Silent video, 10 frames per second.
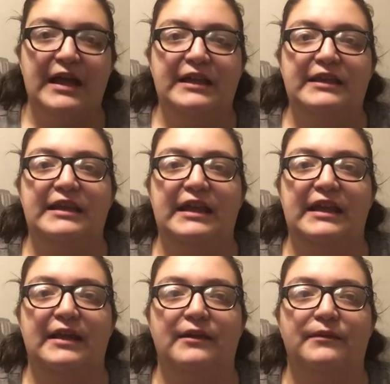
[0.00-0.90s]

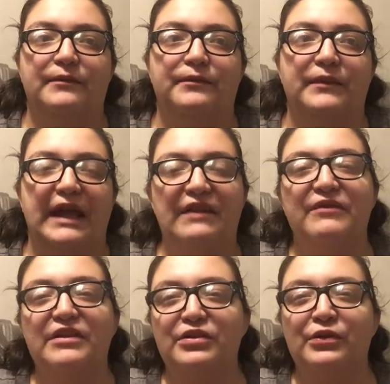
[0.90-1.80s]
the
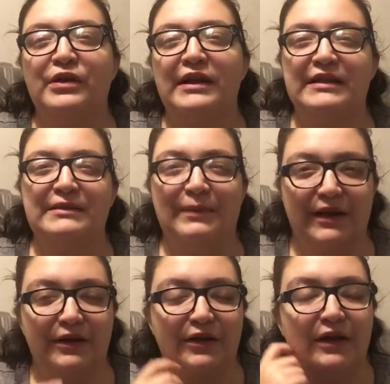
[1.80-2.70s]
inventory is
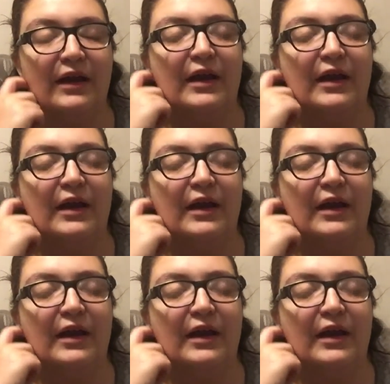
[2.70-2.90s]
better